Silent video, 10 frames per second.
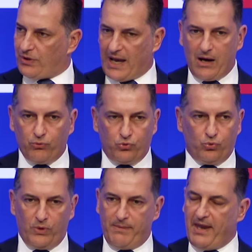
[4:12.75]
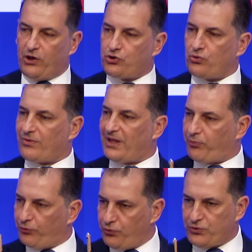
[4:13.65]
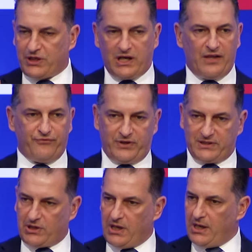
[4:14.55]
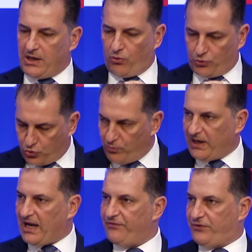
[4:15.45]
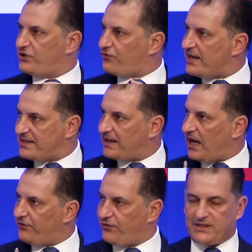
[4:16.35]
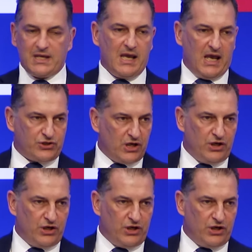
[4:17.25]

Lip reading: How do we make sure that producing countries, consuming countries, transit countries, as a